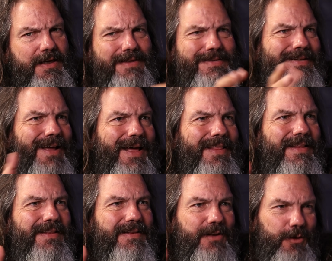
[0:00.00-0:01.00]
it's
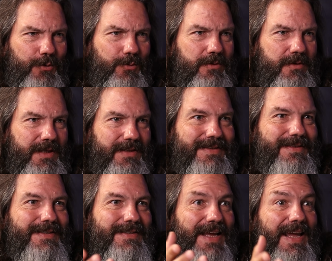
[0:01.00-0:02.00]
not new. It's
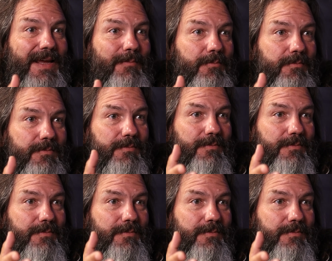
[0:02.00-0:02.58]
the same